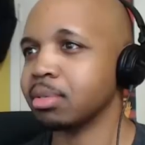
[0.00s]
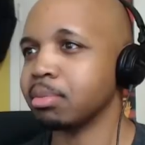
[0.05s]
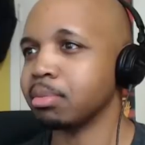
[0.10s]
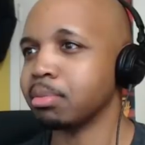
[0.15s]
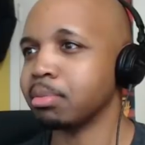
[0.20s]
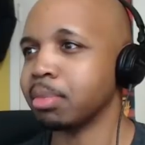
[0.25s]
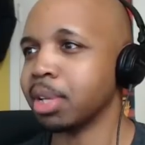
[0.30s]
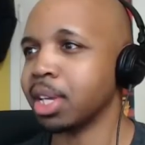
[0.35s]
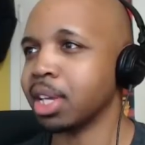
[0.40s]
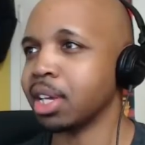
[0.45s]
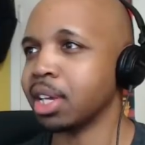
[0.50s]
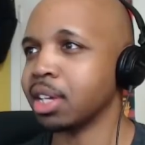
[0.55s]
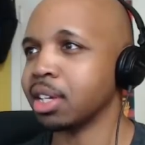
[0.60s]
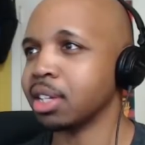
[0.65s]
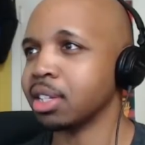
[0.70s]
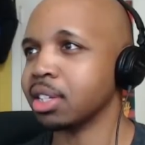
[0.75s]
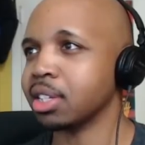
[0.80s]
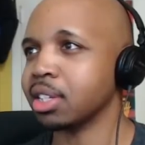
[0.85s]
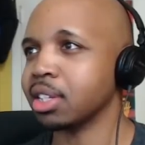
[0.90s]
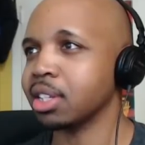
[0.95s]

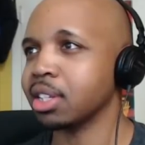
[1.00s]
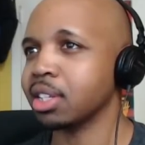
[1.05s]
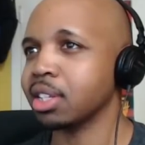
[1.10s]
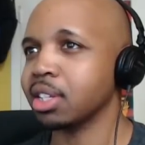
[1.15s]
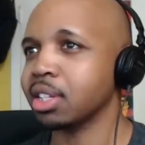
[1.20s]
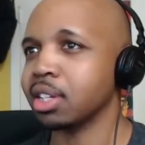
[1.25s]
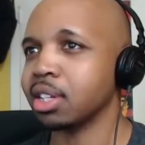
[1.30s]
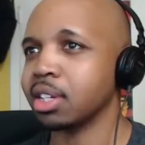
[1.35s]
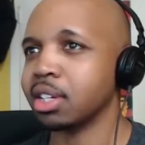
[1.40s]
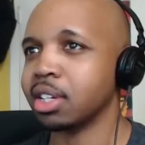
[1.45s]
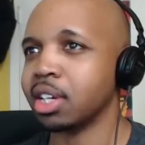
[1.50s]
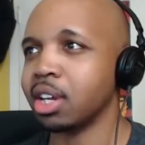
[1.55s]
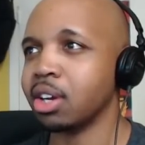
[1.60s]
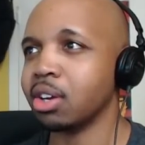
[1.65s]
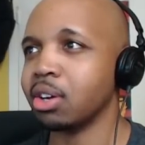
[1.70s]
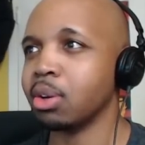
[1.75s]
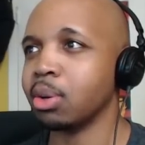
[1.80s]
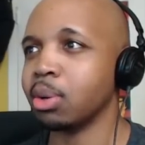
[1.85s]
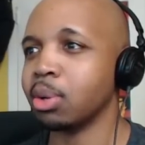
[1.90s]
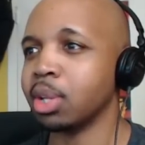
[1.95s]
Man.
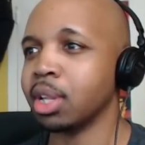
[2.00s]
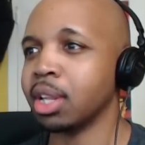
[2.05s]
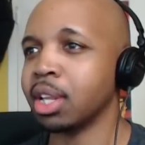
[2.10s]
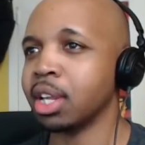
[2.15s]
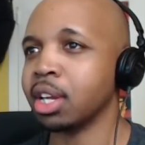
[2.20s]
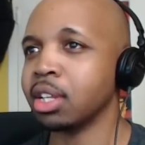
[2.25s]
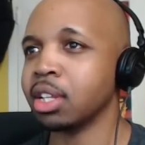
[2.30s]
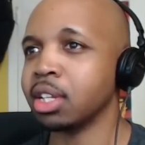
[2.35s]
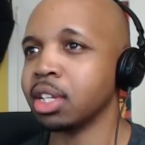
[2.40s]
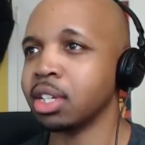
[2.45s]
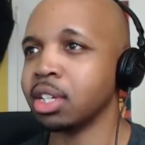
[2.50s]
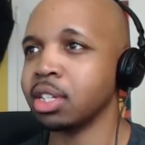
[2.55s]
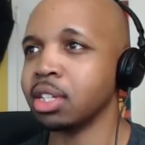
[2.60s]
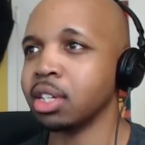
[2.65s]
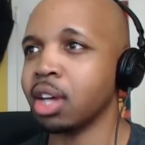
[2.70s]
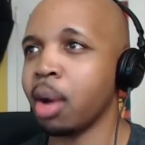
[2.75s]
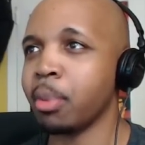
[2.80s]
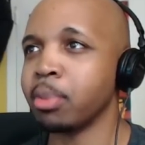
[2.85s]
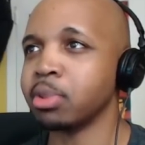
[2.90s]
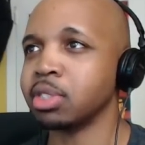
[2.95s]
Carol
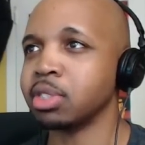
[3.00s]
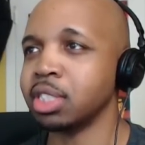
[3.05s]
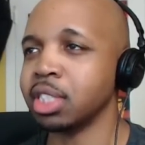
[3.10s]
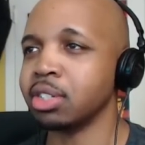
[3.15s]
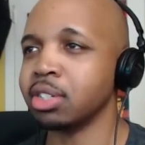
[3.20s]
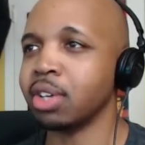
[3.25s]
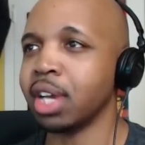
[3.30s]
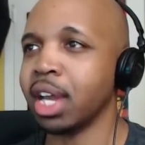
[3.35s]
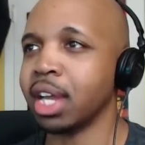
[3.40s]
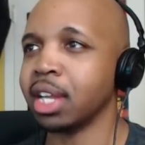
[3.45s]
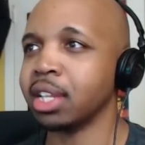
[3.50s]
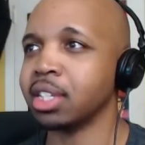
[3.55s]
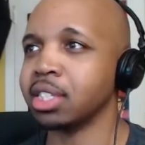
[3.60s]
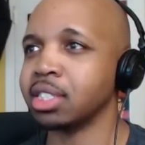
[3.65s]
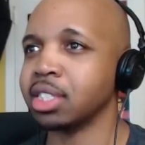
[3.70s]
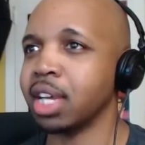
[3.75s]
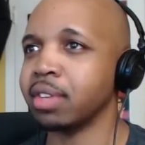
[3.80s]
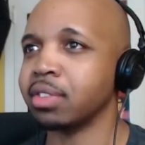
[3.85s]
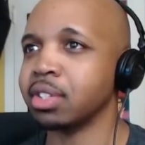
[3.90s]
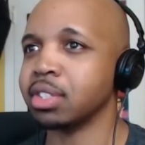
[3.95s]
literally almost single-handedly
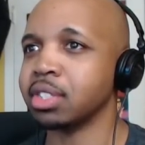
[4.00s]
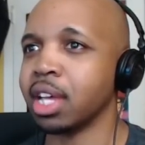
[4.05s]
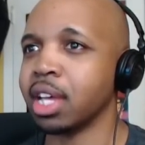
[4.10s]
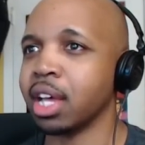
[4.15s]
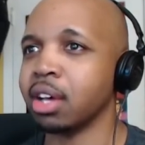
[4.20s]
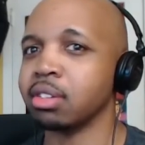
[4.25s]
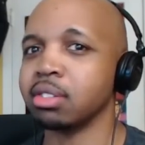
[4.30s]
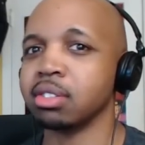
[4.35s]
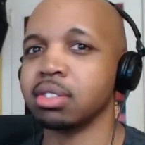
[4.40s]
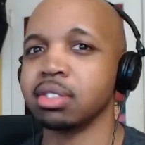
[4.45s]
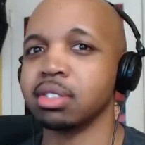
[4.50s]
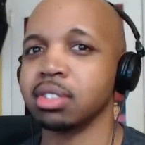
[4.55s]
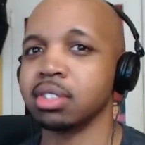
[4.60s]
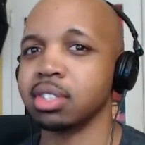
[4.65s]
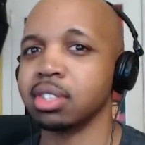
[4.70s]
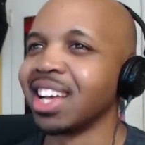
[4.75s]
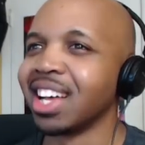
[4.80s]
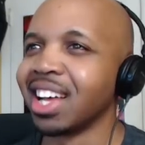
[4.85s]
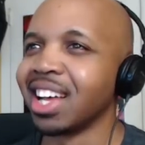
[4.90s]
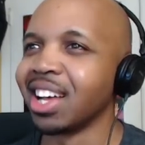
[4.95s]
saved the town.
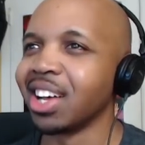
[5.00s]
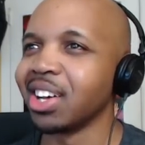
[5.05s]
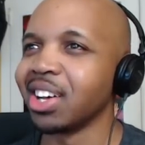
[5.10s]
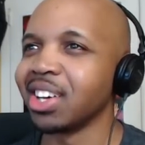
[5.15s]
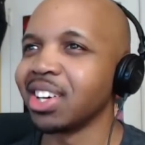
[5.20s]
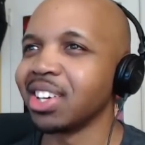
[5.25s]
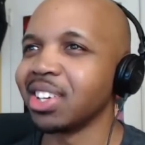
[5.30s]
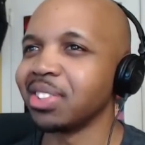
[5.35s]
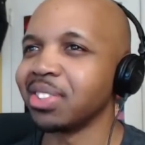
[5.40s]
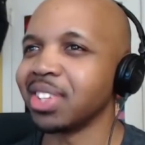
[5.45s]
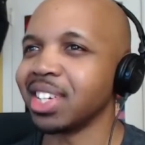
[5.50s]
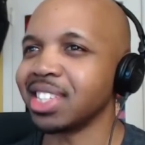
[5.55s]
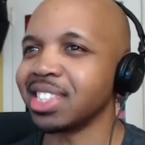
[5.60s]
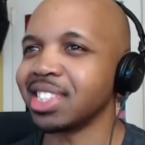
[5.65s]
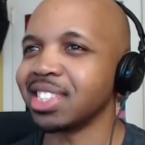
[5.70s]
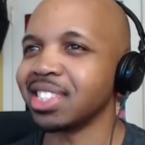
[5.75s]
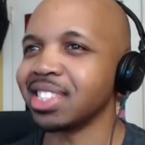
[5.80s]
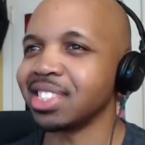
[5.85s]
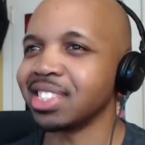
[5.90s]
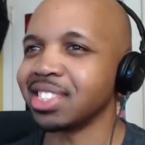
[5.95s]
Oh my
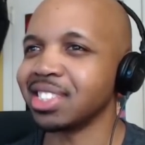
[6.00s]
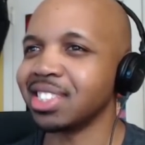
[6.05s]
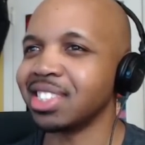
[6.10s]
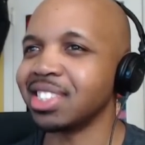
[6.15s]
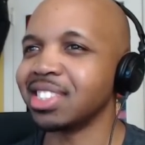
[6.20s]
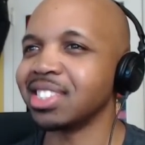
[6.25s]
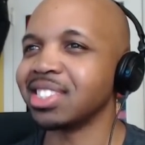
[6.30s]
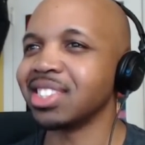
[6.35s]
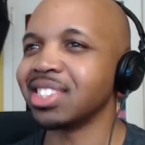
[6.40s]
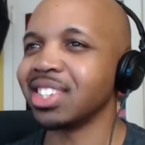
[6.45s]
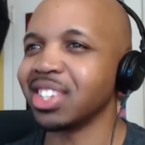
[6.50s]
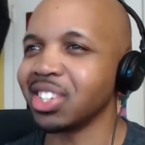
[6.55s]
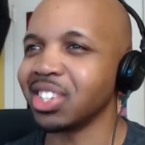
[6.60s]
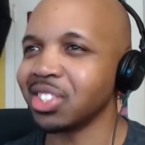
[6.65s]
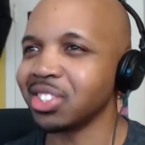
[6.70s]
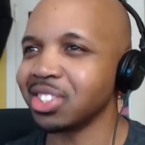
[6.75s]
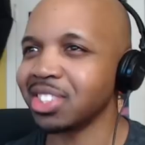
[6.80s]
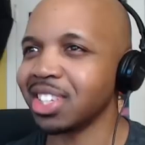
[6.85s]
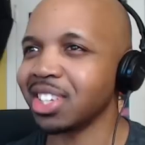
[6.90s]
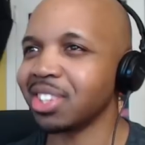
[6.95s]
goodness. She
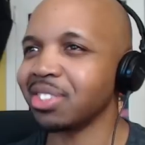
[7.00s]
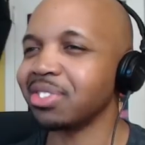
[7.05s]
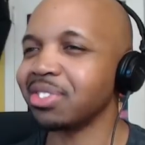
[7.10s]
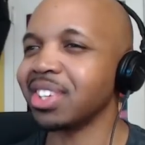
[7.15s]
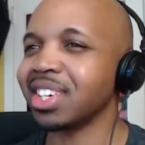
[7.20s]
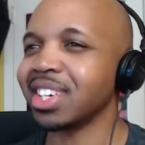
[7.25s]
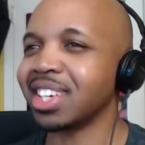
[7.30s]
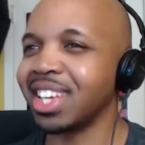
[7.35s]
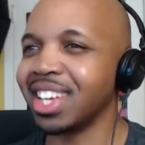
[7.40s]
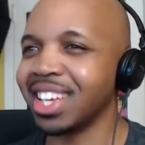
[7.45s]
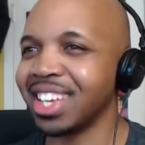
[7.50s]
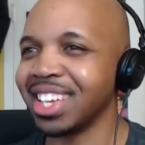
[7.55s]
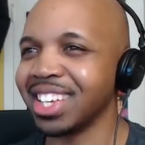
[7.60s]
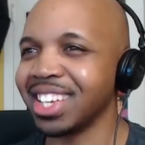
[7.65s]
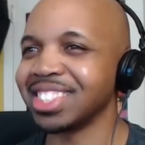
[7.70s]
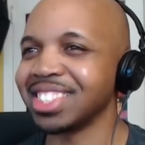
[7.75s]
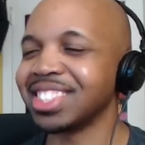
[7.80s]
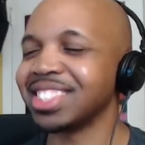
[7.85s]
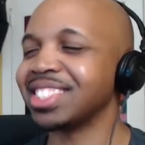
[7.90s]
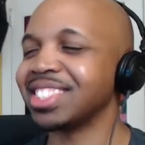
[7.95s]
deserves a
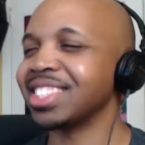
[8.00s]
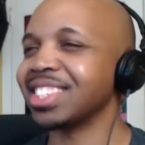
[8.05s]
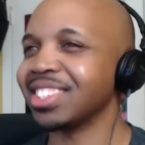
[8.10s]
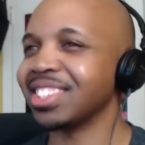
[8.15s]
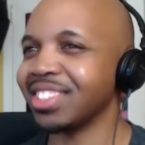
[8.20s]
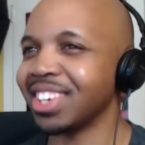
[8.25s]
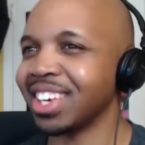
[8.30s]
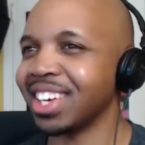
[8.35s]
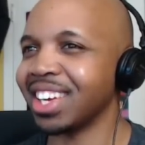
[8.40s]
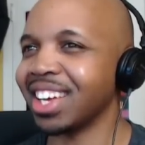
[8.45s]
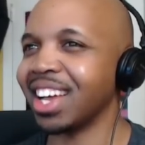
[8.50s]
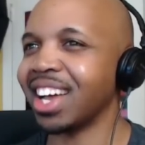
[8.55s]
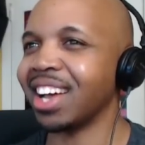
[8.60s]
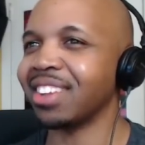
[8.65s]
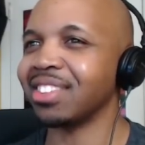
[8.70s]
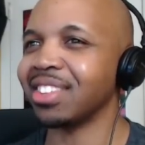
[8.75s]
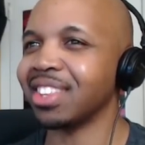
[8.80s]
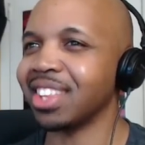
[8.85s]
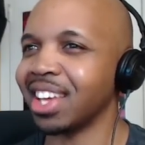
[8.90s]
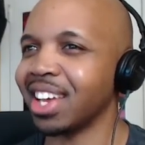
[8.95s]
fucking cigarette
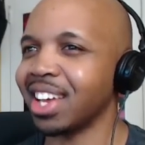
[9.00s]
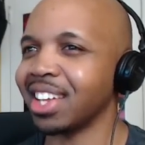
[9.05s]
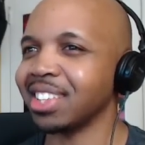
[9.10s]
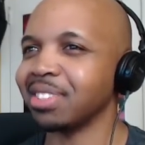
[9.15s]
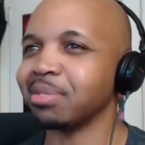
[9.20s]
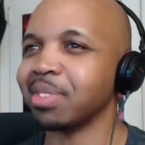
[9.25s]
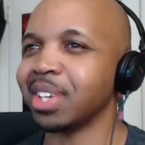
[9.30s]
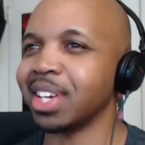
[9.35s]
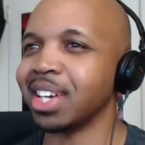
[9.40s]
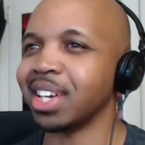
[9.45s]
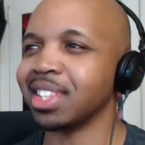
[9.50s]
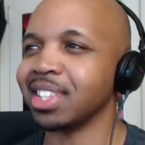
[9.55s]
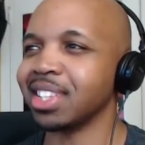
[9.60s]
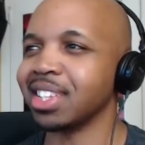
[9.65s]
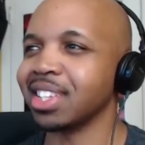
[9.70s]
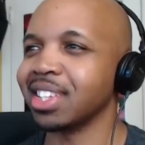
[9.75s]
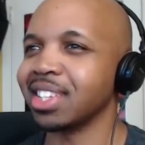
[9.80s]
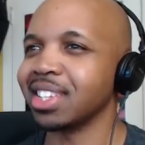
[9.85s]
after that, man.